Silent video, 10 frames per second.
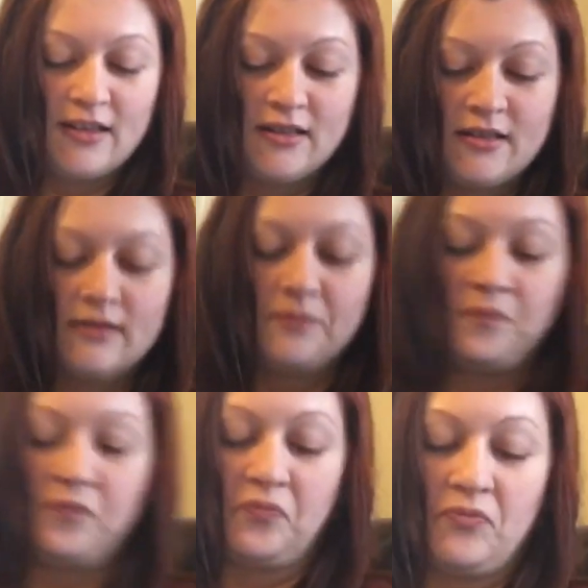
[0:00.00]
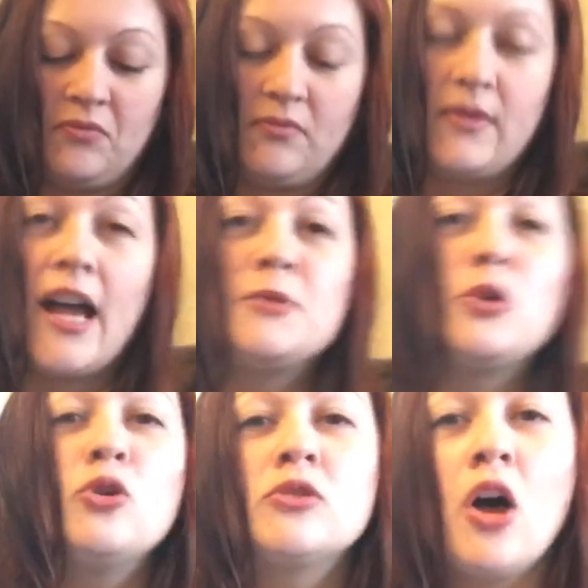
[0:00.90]
That's
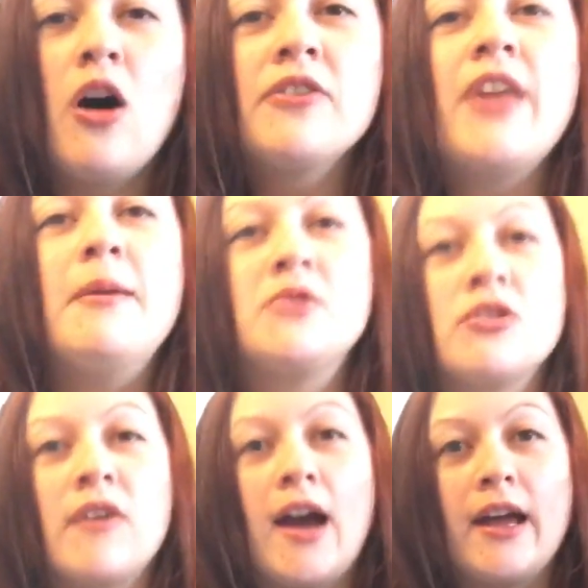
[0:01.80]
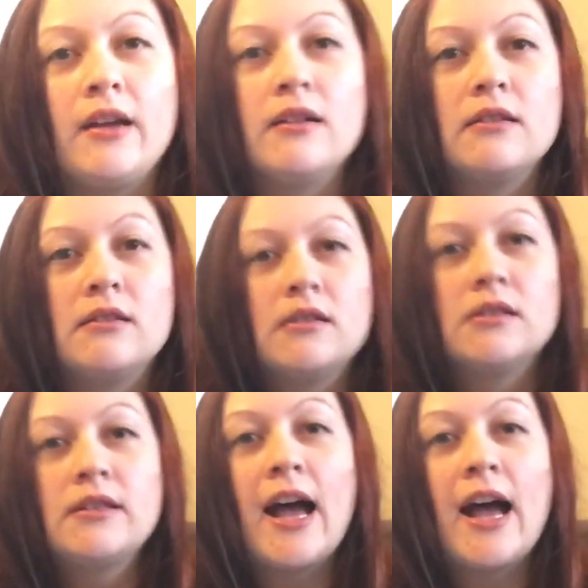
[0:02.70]
what you told them to write. I